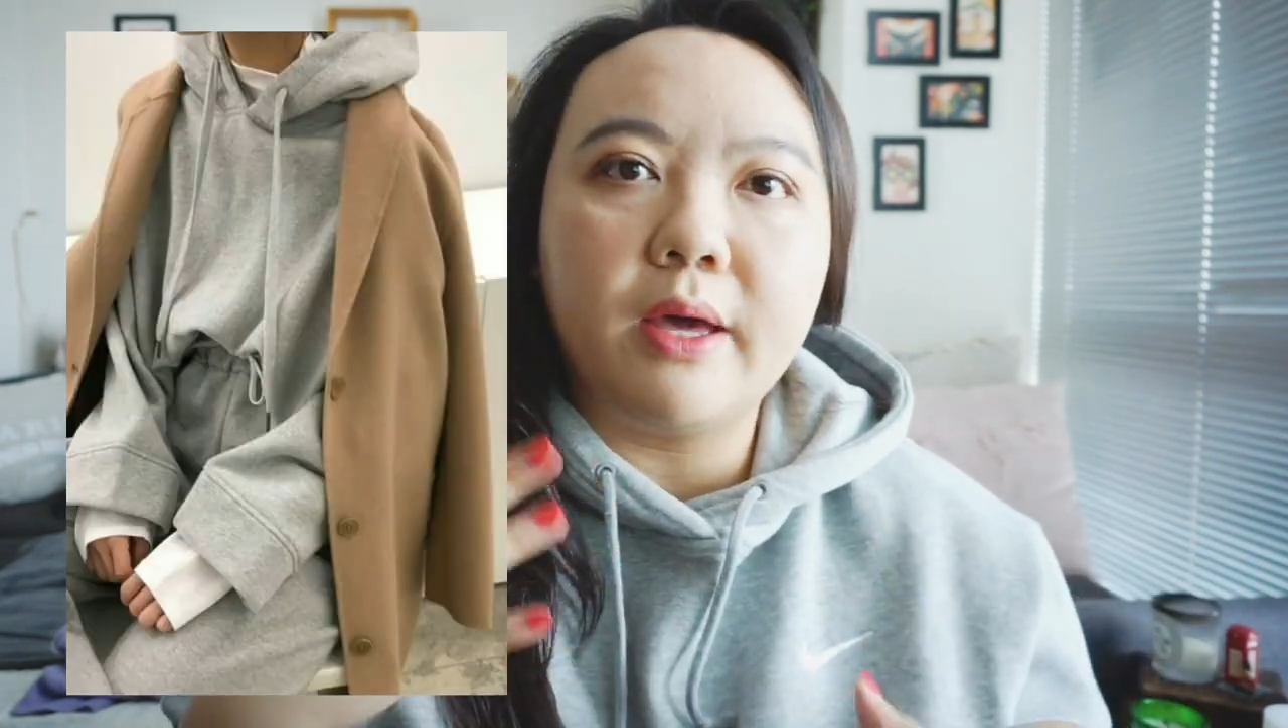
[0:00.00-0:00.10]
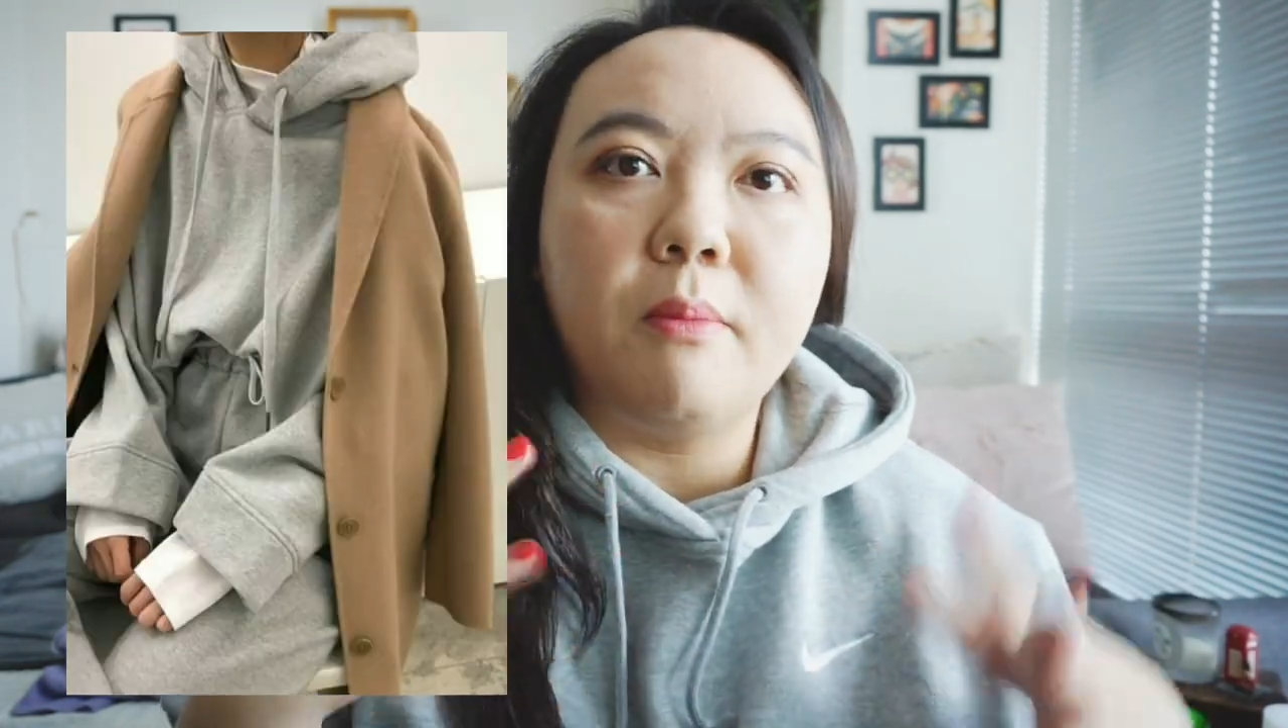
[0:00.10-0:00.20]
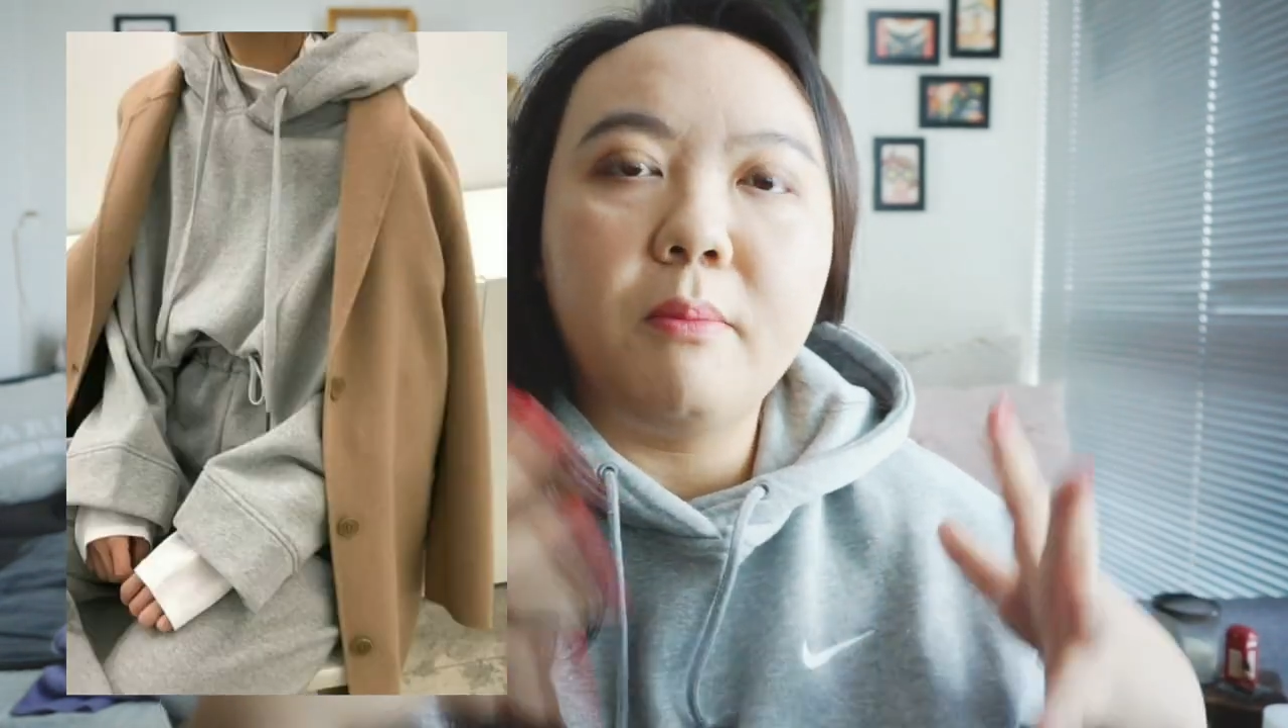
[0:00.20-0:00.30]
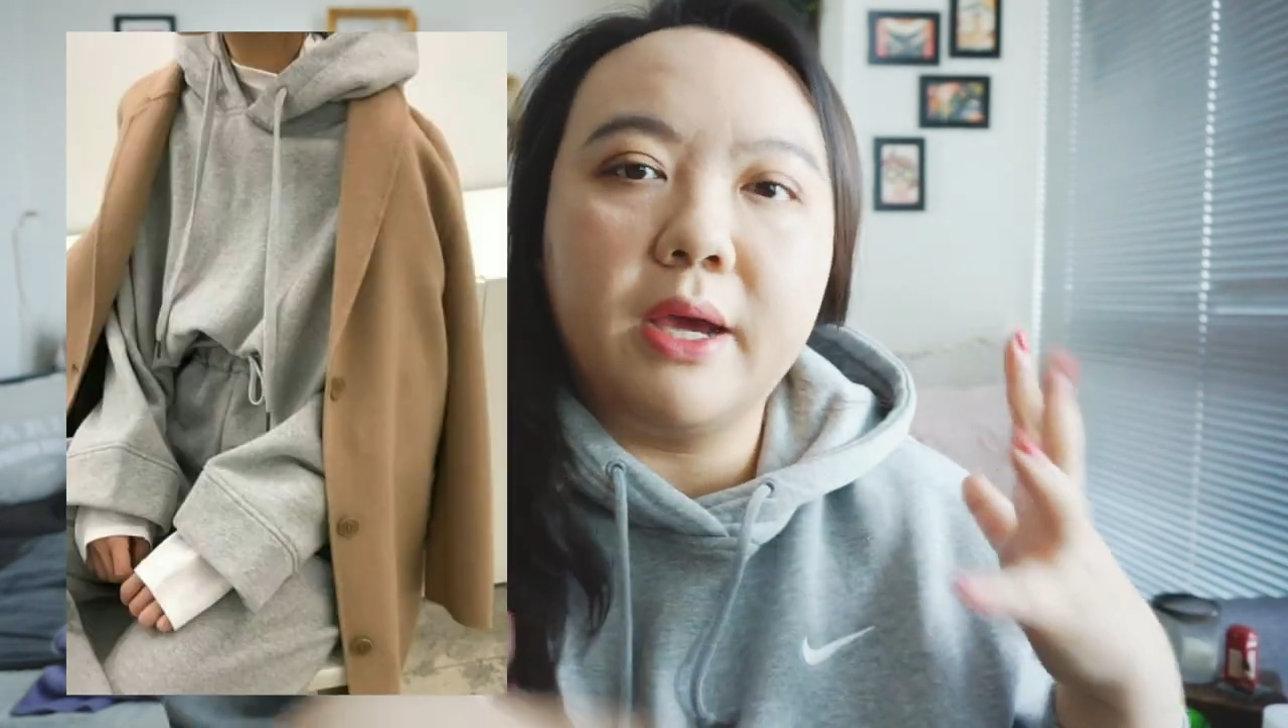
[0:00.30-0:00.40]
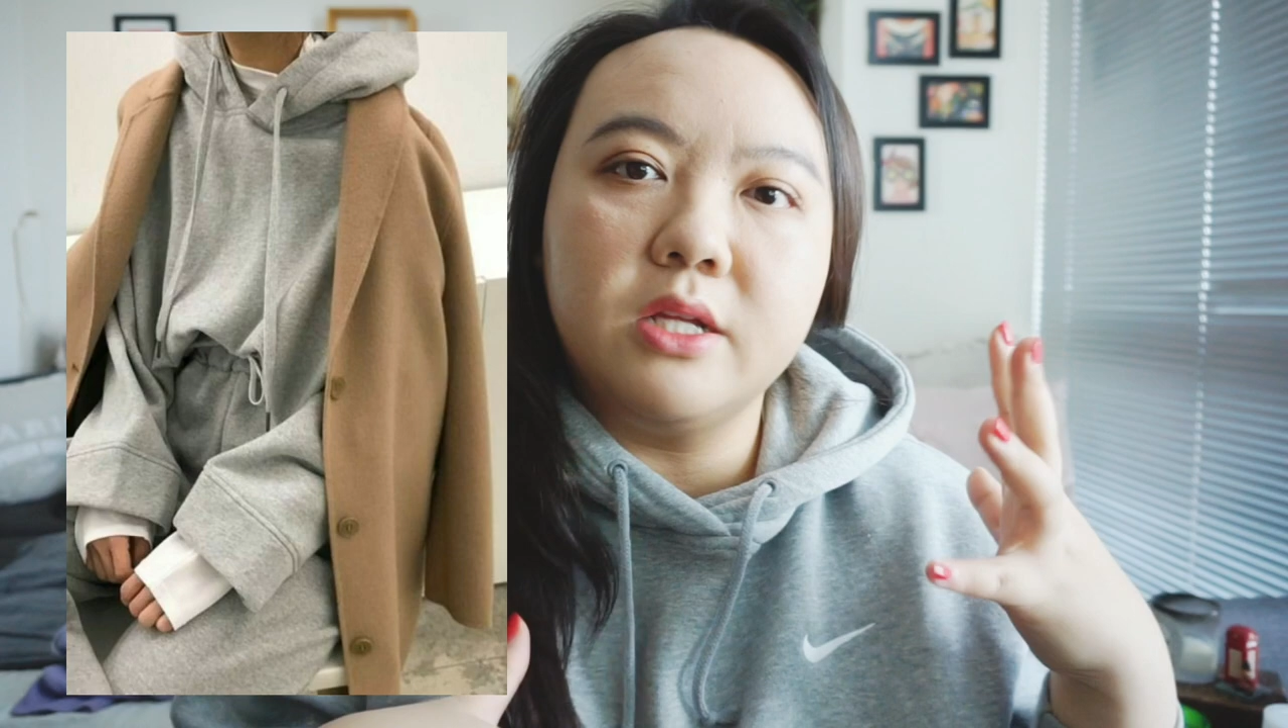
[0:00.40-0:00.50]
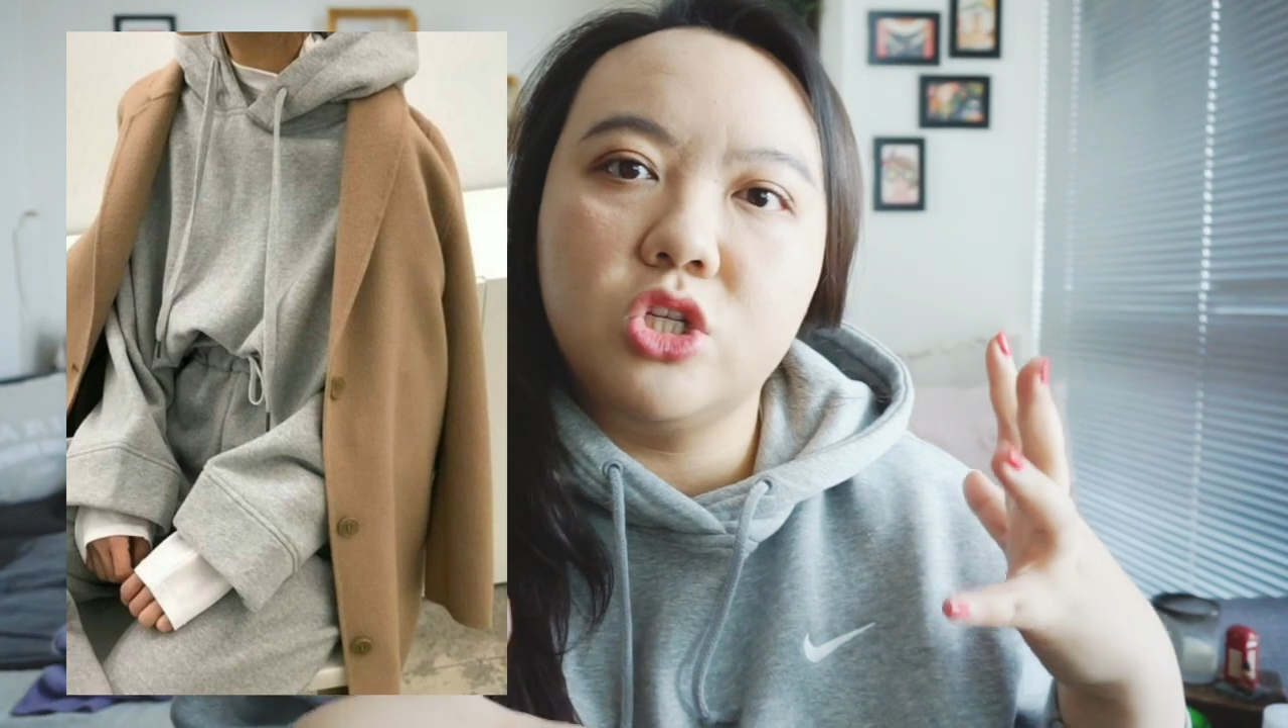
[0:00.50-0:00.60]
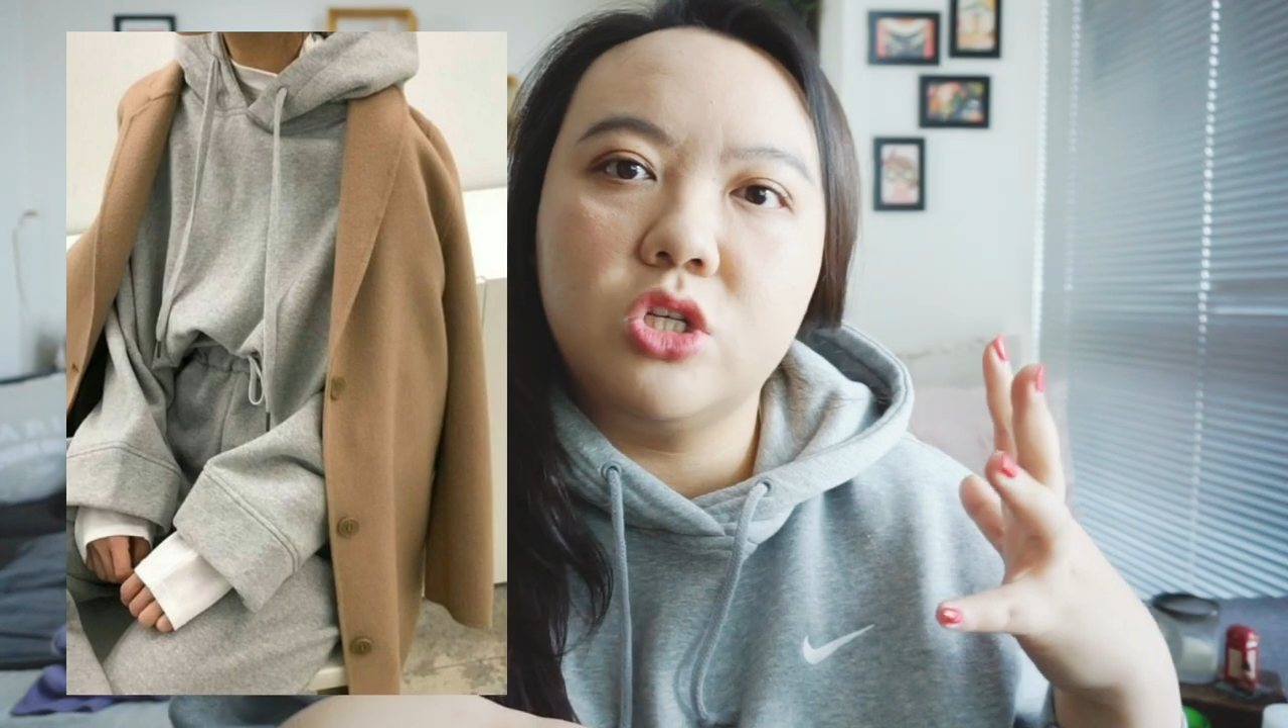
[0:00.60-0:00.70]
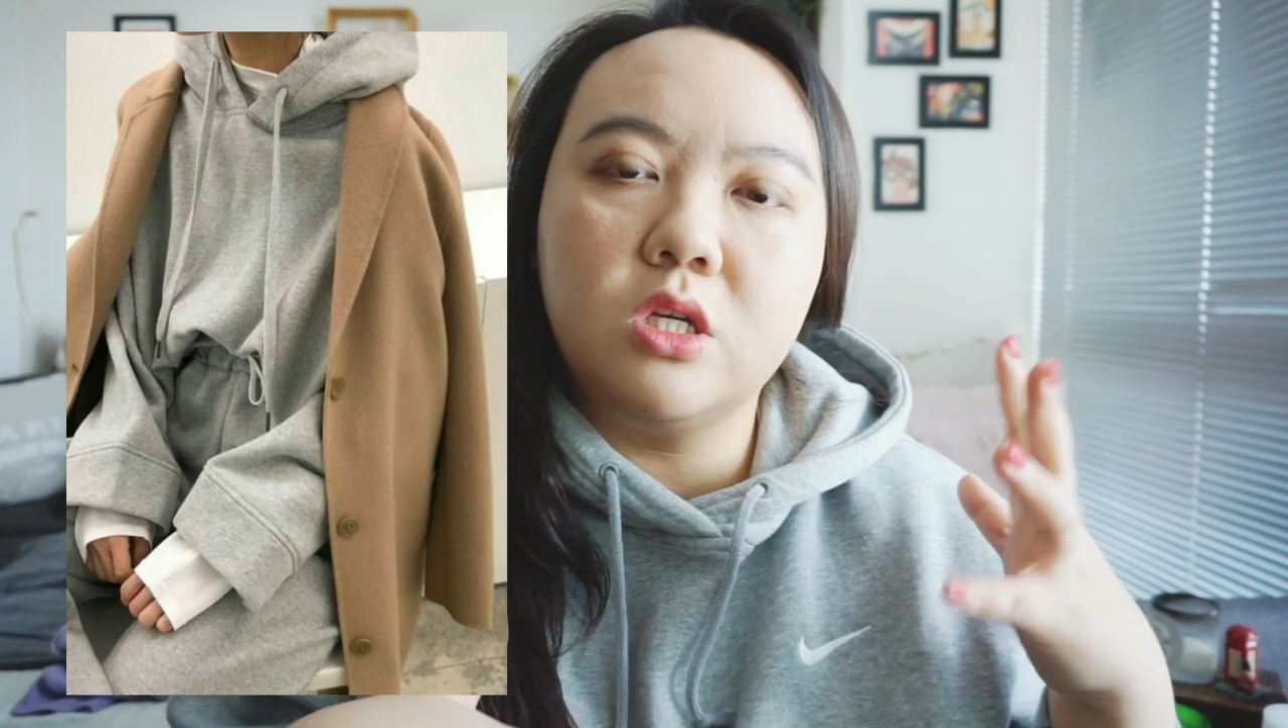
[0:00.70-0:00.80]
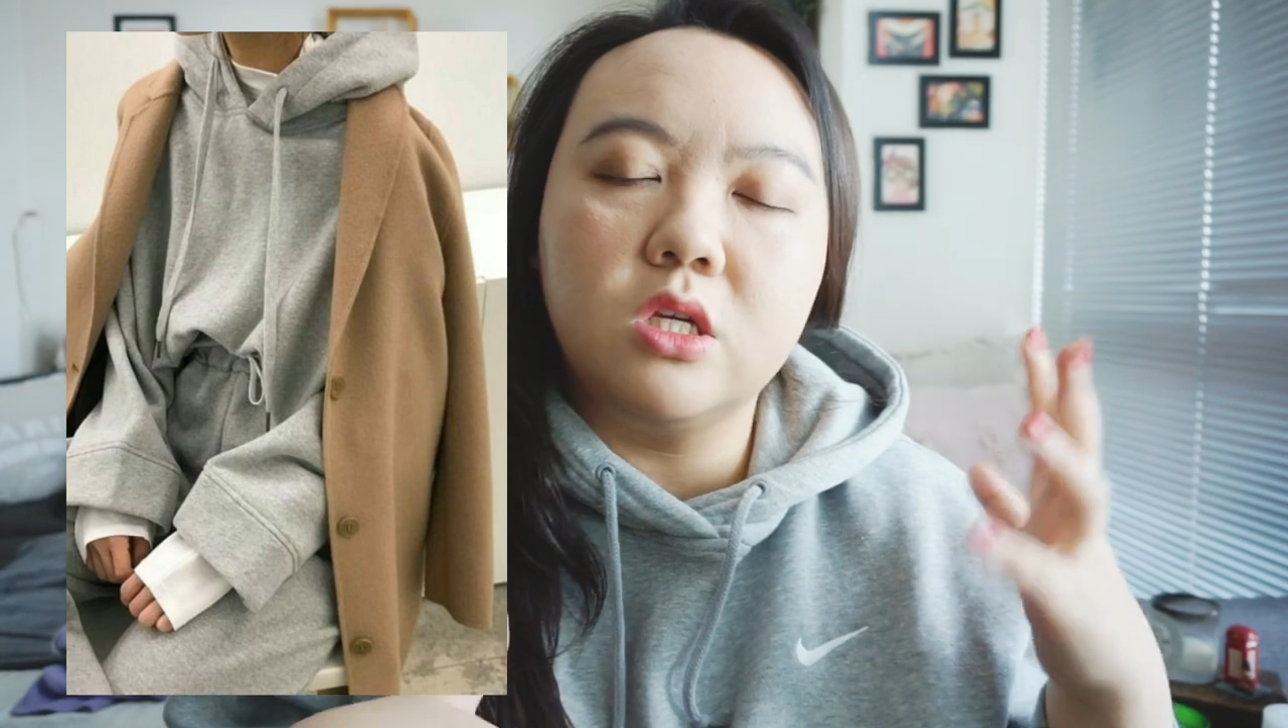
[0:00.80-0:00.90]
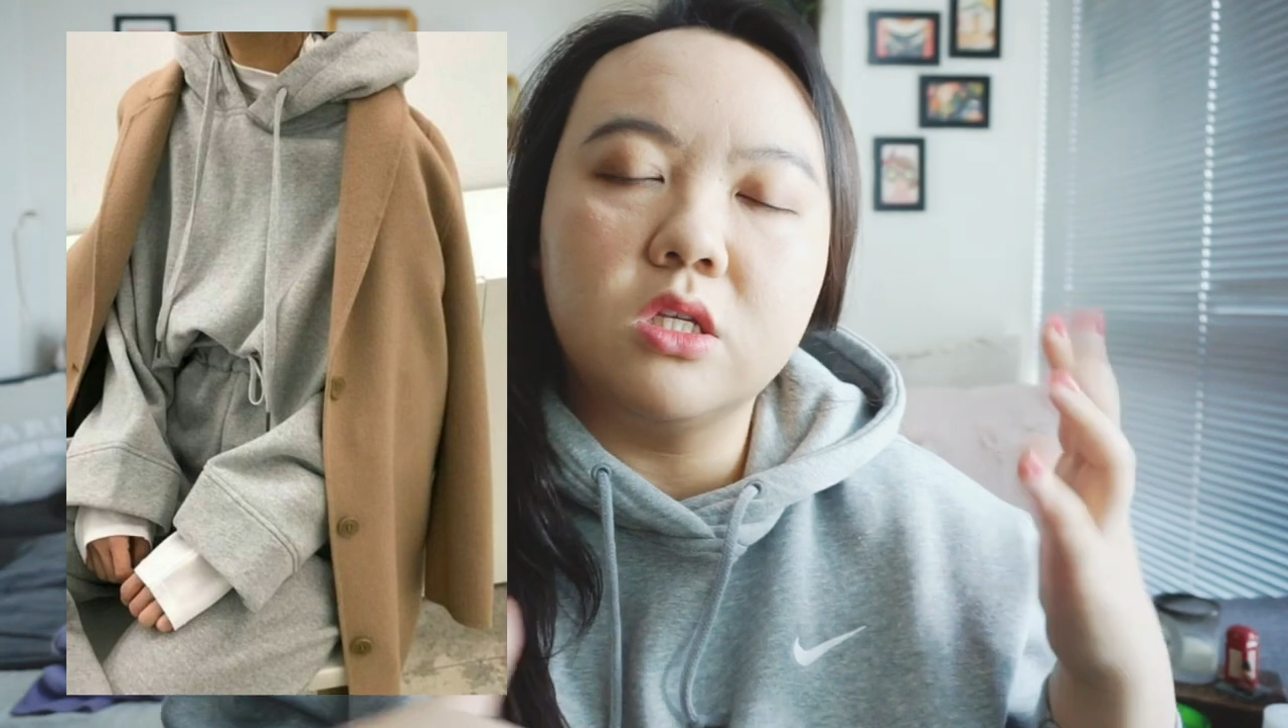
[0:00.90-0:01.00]
a
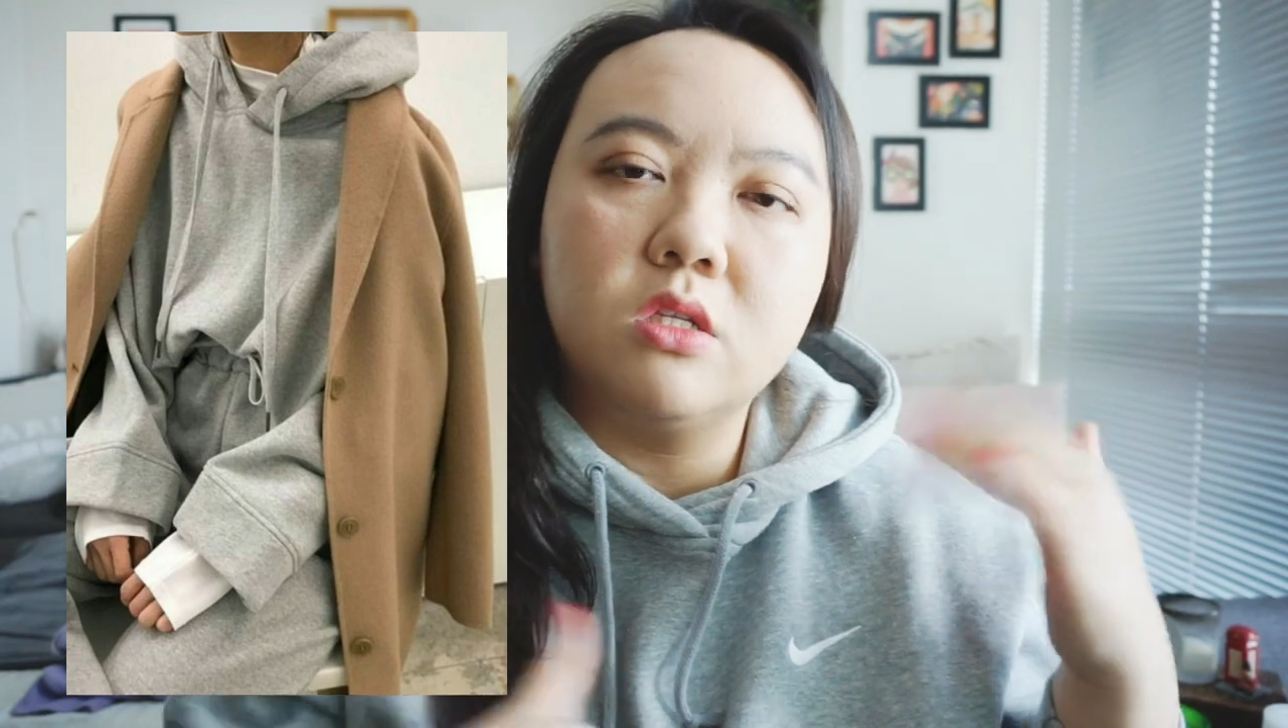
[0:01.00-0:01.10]
matching